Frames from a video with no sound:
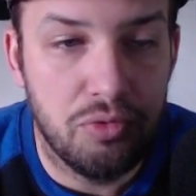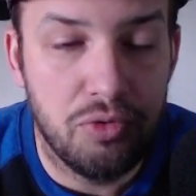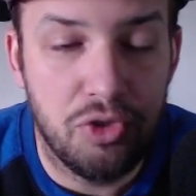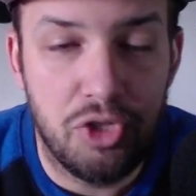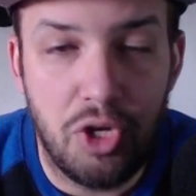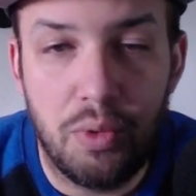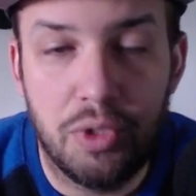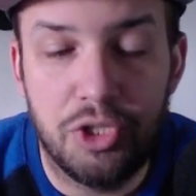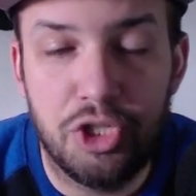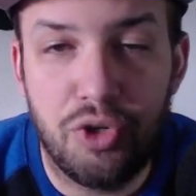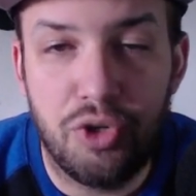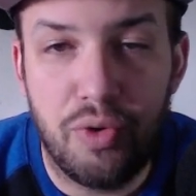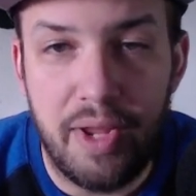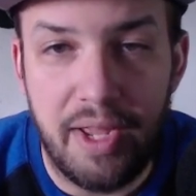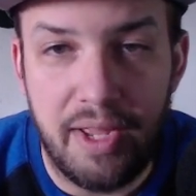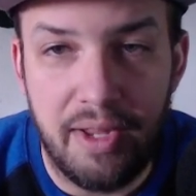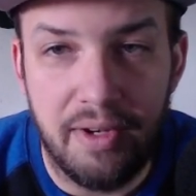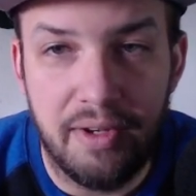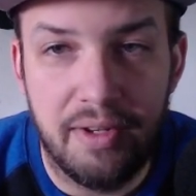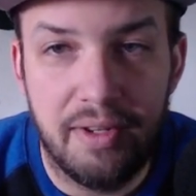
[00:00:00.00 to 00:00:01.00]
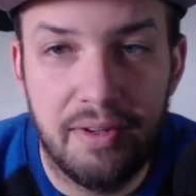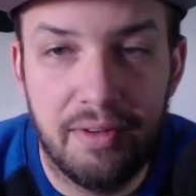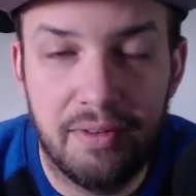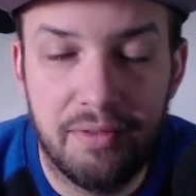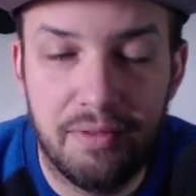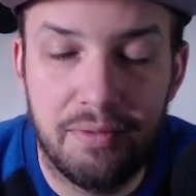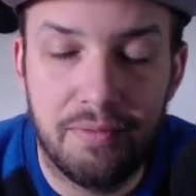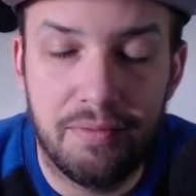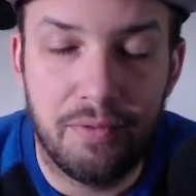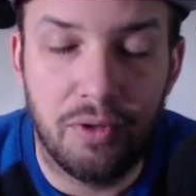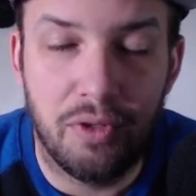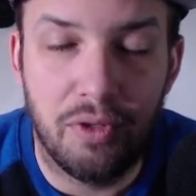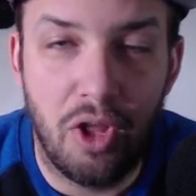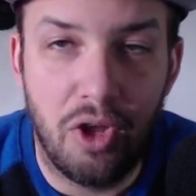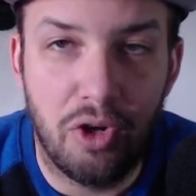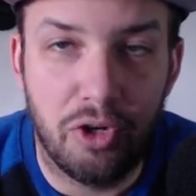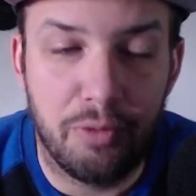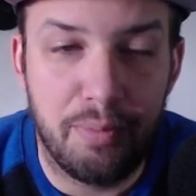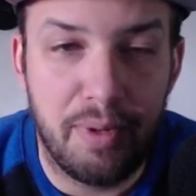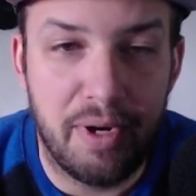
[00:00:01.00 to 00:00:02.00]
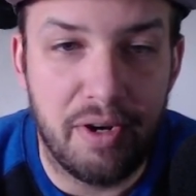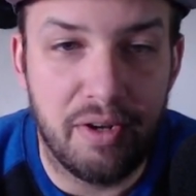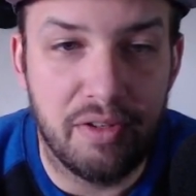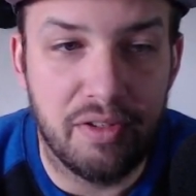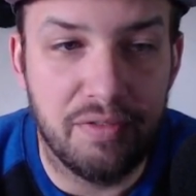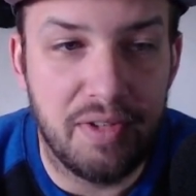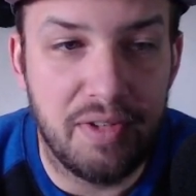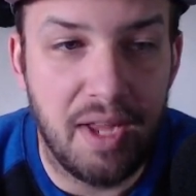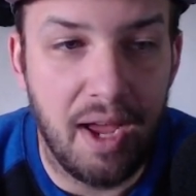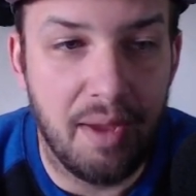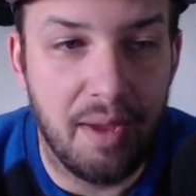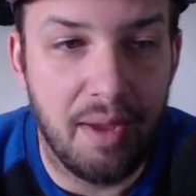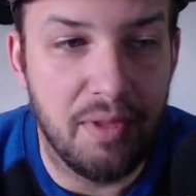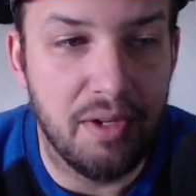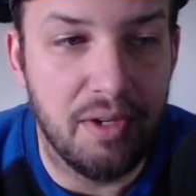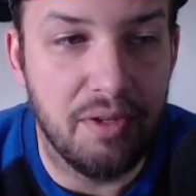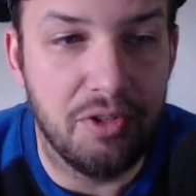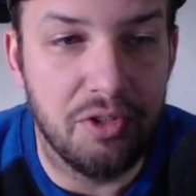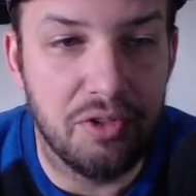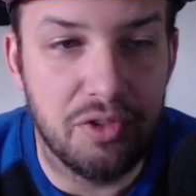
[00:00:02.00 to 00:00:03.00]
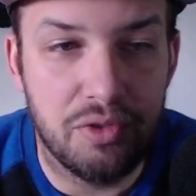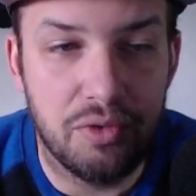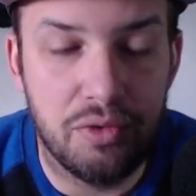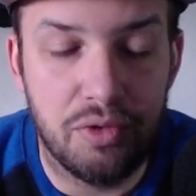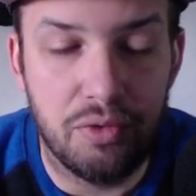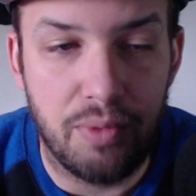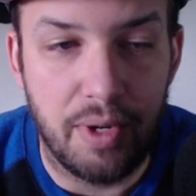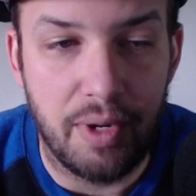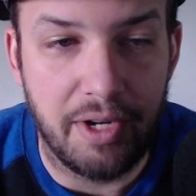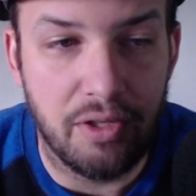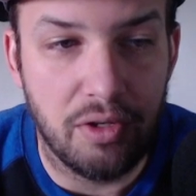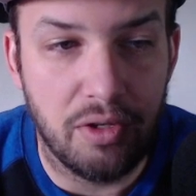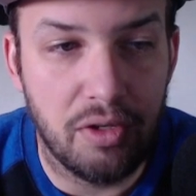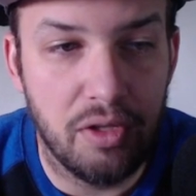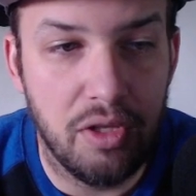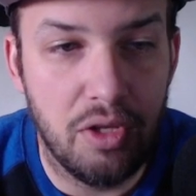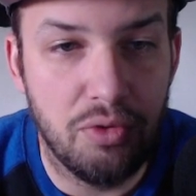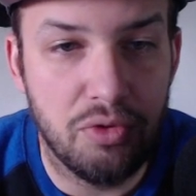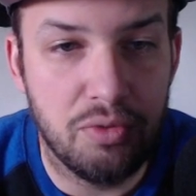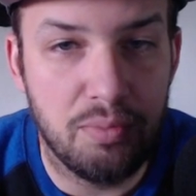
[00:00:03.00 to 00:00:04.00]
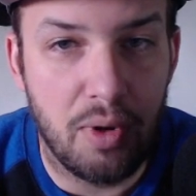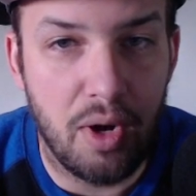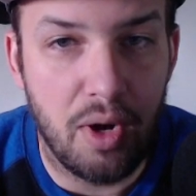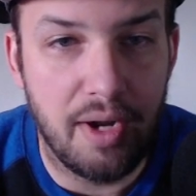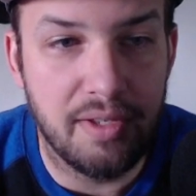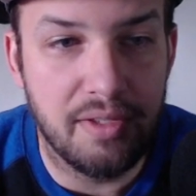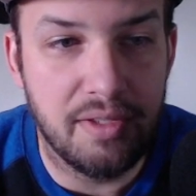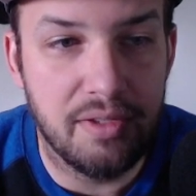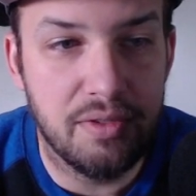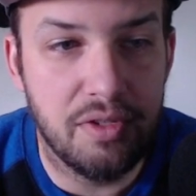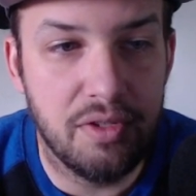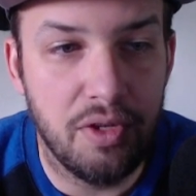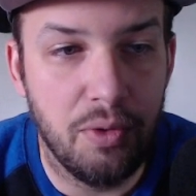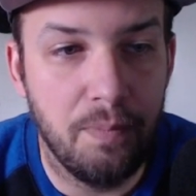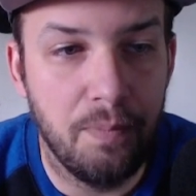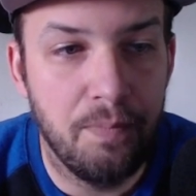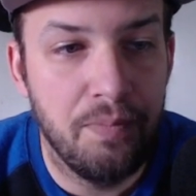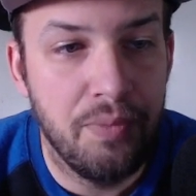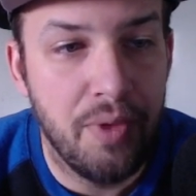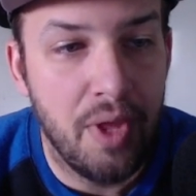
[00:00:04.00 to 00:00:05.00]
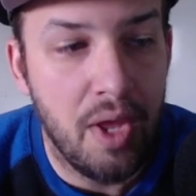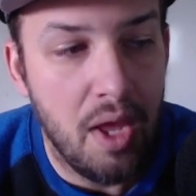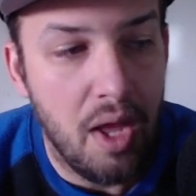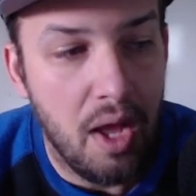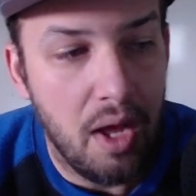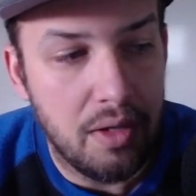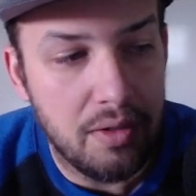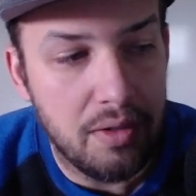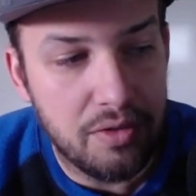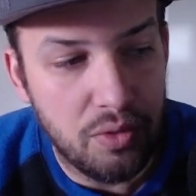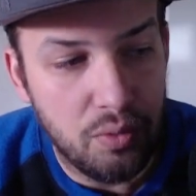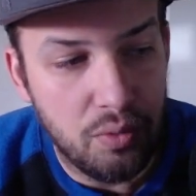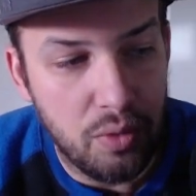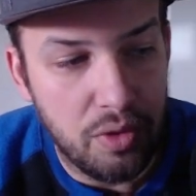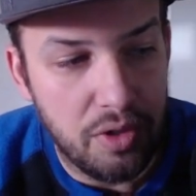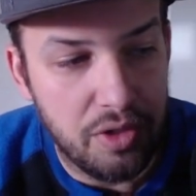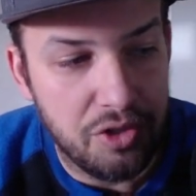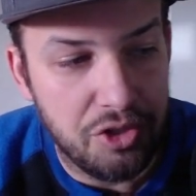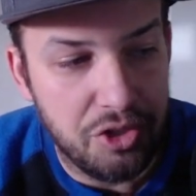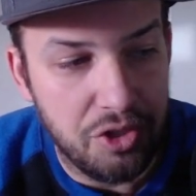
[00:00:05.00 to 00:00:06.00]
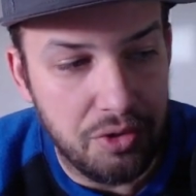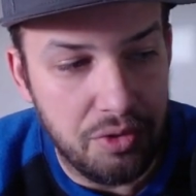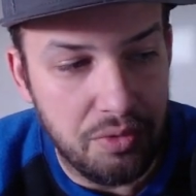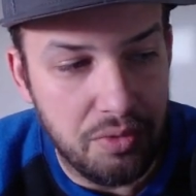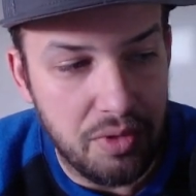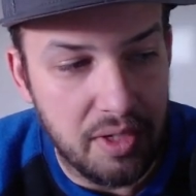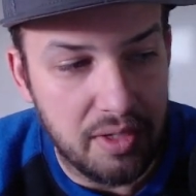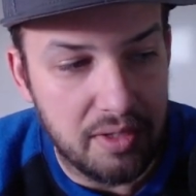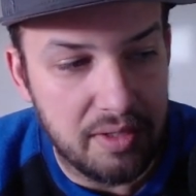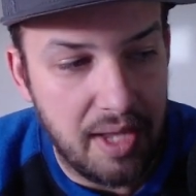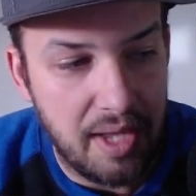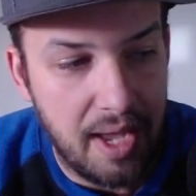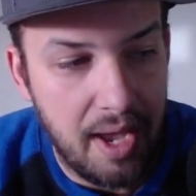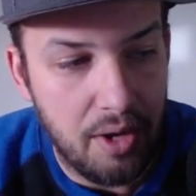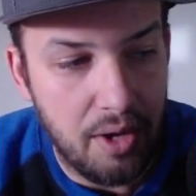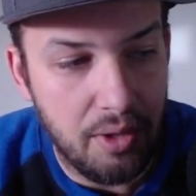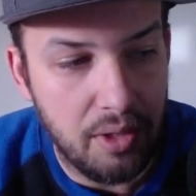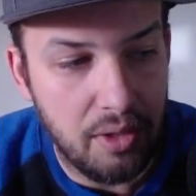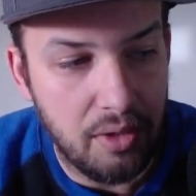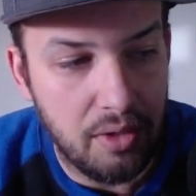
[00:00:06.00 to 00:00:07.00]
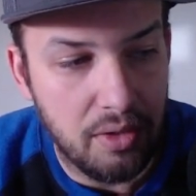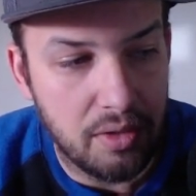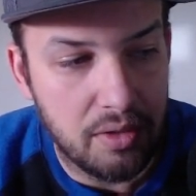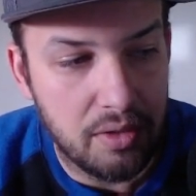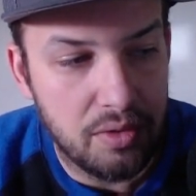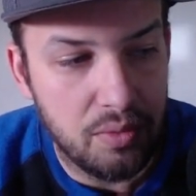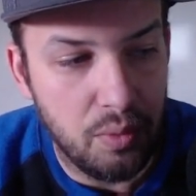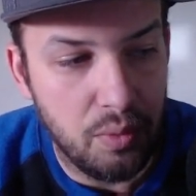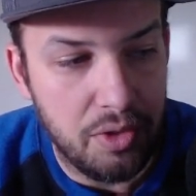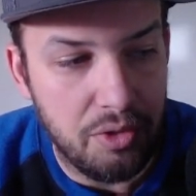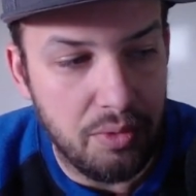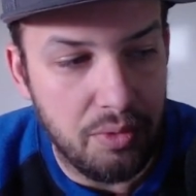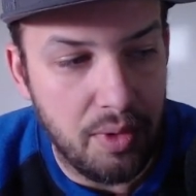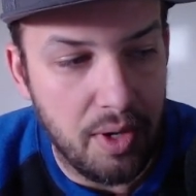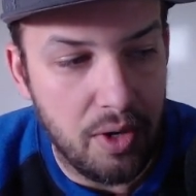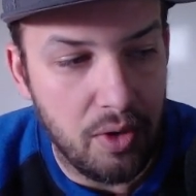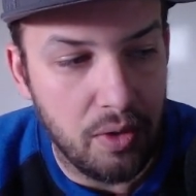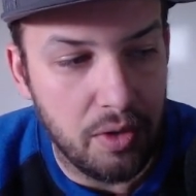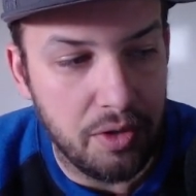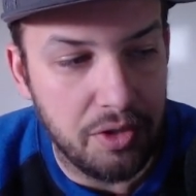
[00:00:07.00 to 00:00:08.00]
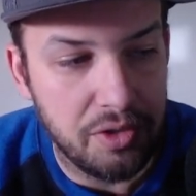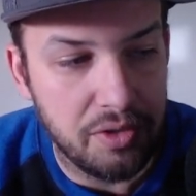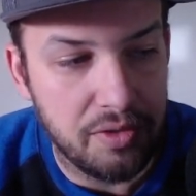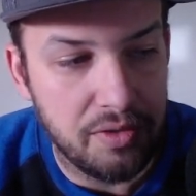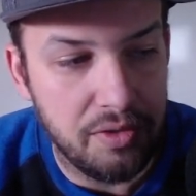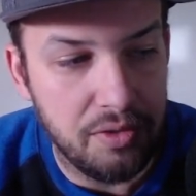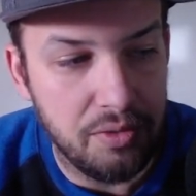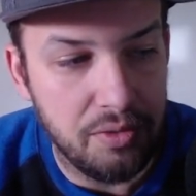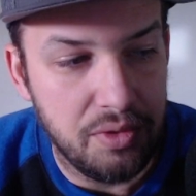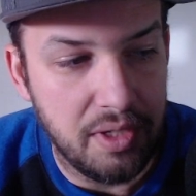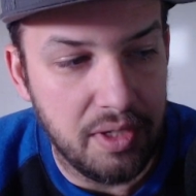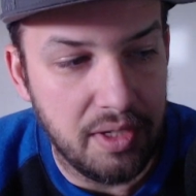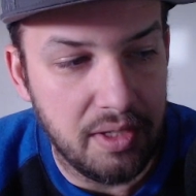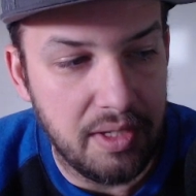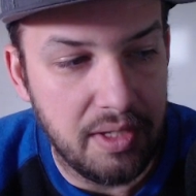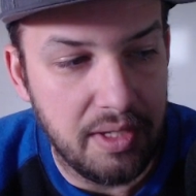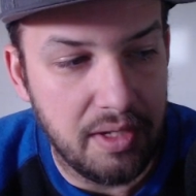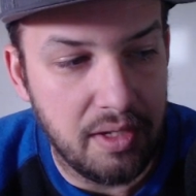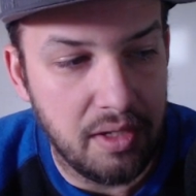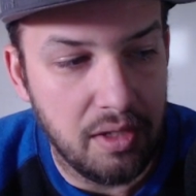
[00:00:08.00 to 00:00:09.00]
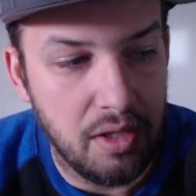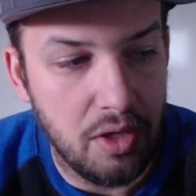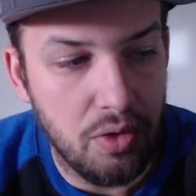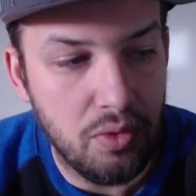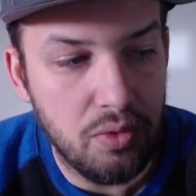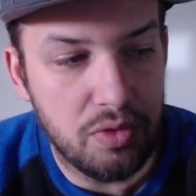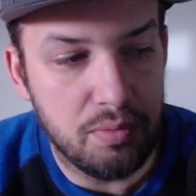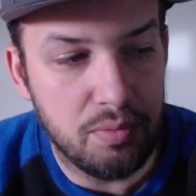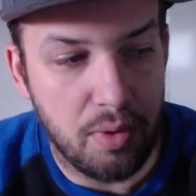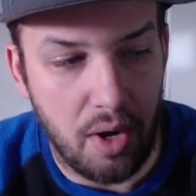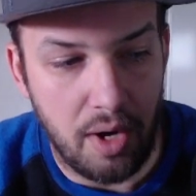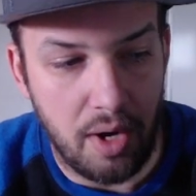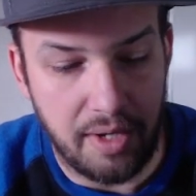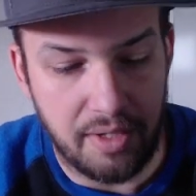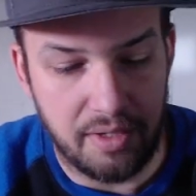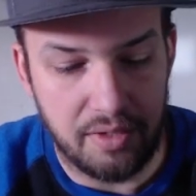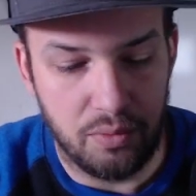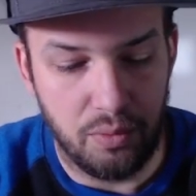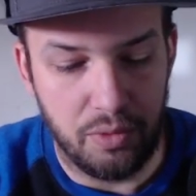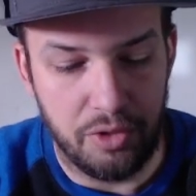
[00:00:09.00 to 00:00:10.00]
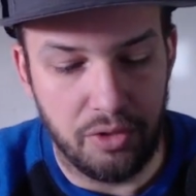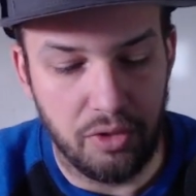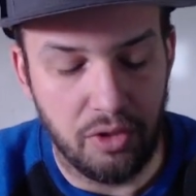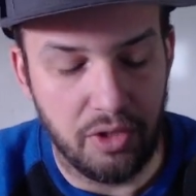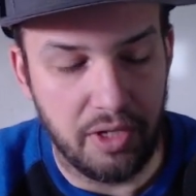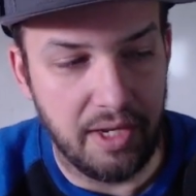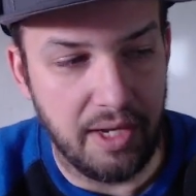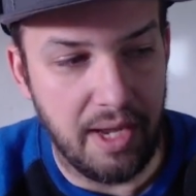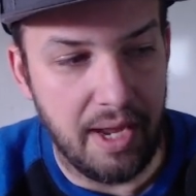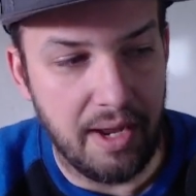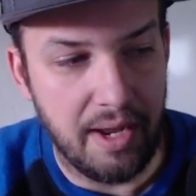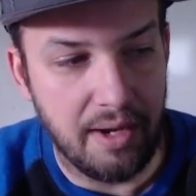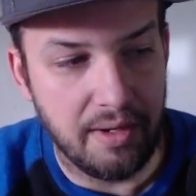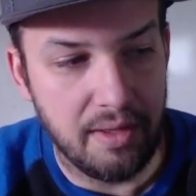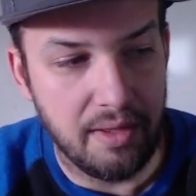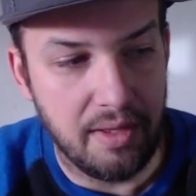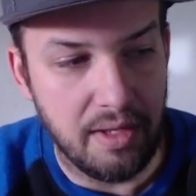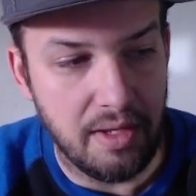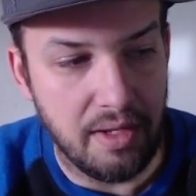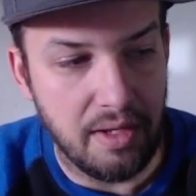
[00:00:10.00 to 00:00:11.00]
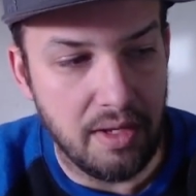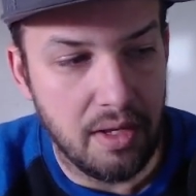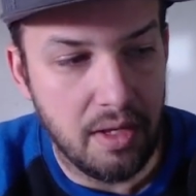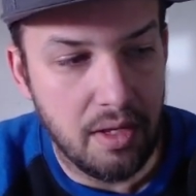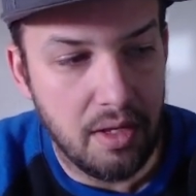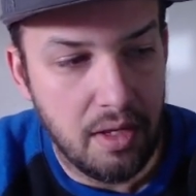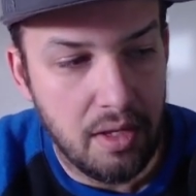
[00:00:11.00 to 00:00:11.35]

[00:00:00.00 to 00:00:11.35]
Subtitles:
show a trend for longer periods of time than just the regular close price. So I also wanted to show you this, how it looks when you are just using the close price, when you're looking at the